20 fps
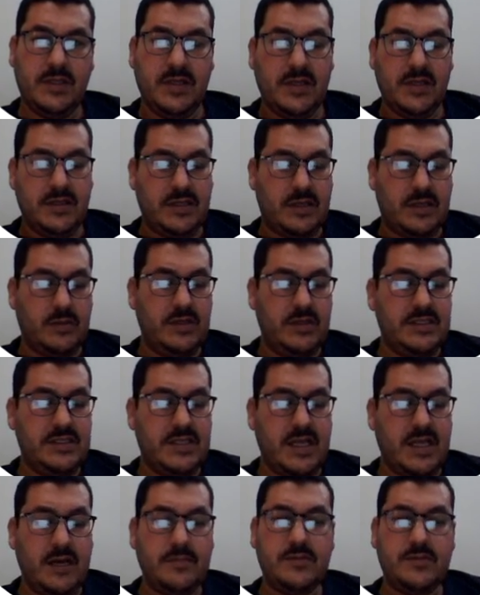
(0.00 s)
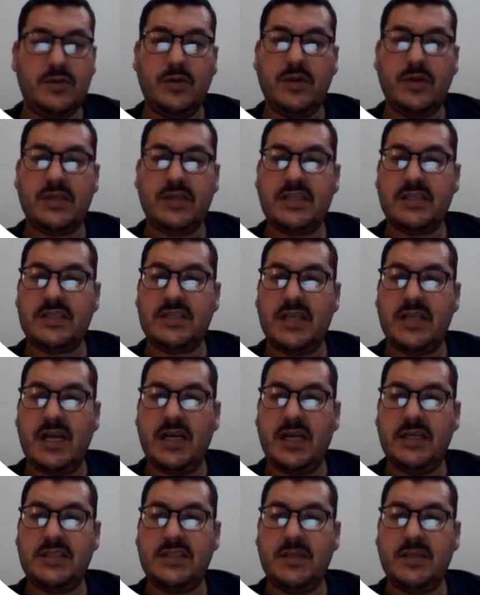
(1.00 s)
Now let's come to
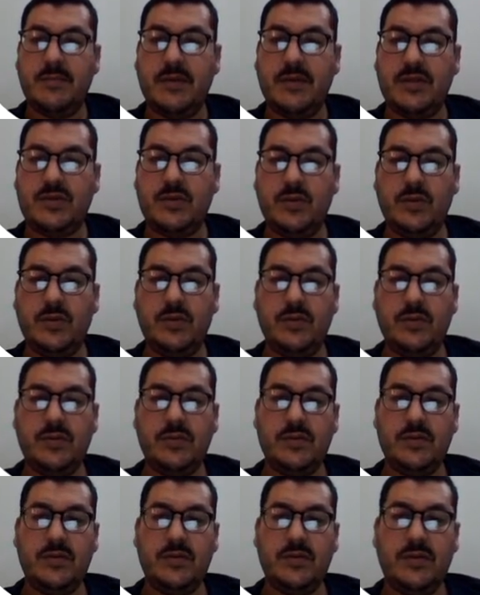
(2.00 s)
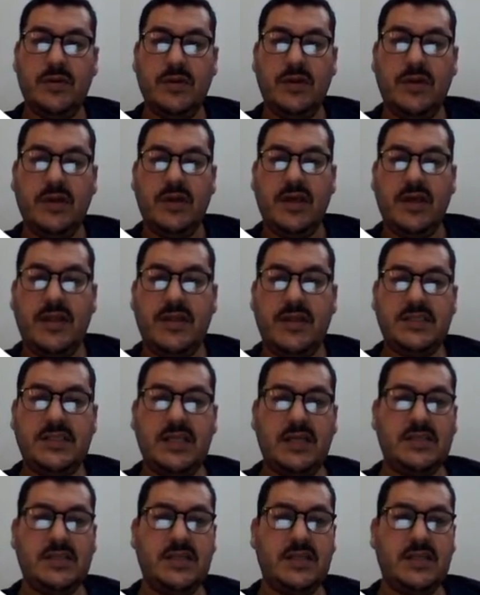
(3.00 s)
exercise number 2. In this
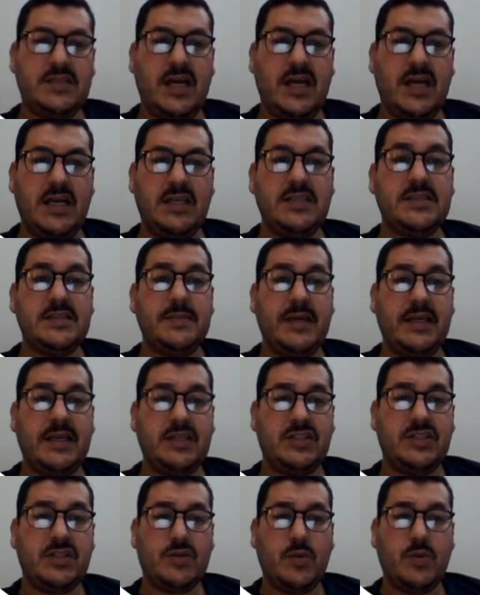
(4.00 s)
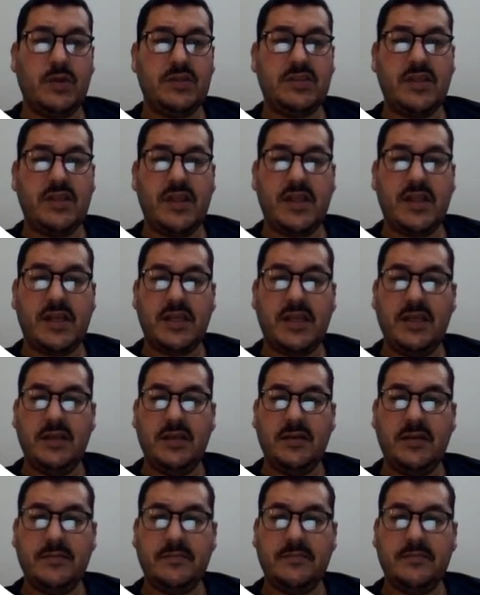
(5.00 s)
exercise, page 23,
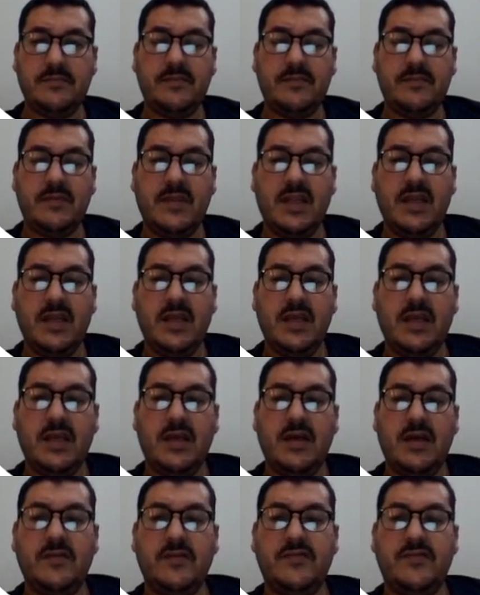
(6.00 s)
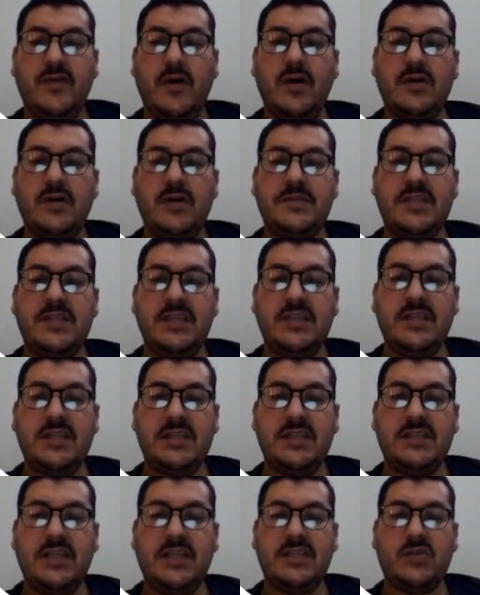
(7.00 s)
form
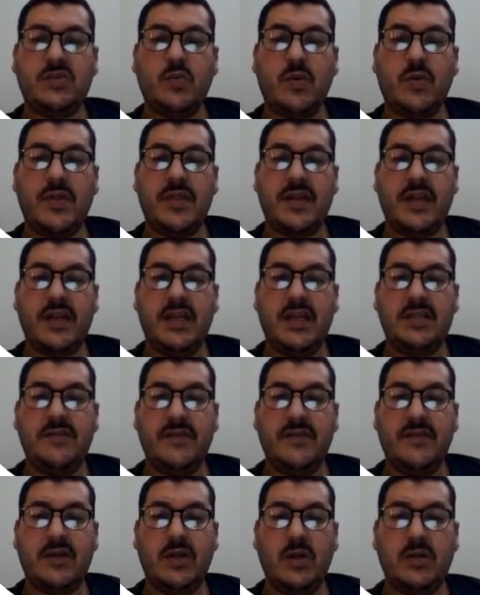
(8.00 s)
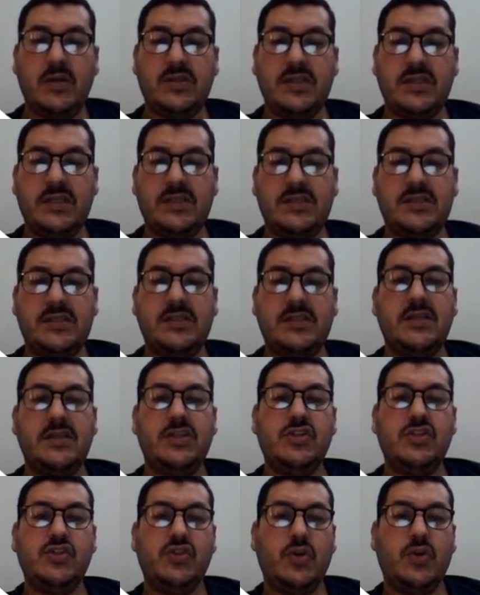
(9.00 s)
sentences with relative clauses.
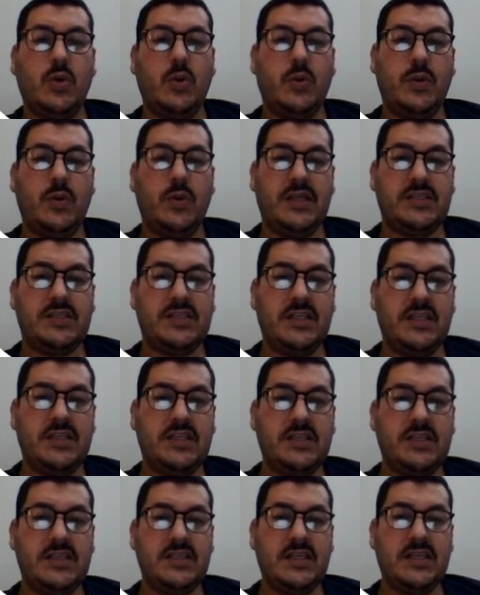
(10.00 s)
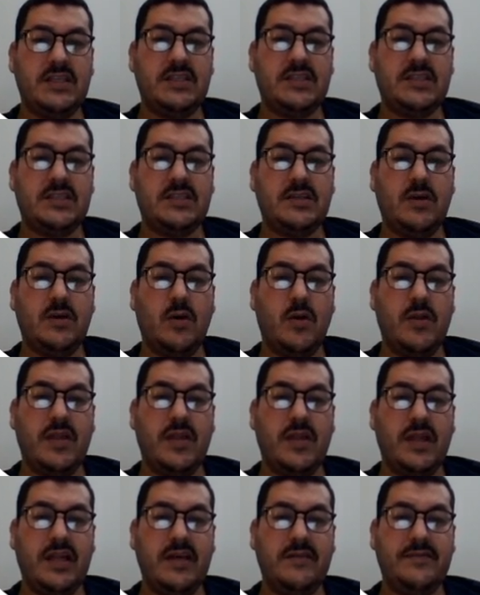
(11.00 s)
Join the sentences on
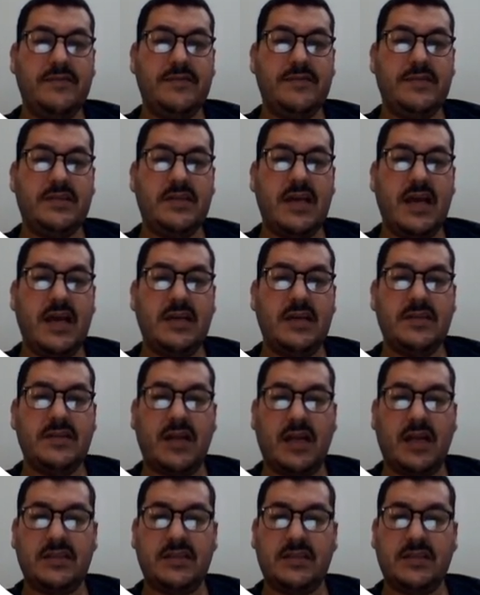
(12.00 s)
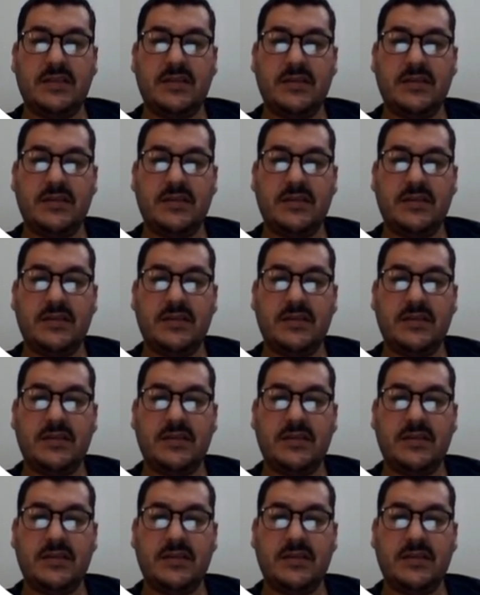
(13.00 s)
the left and right.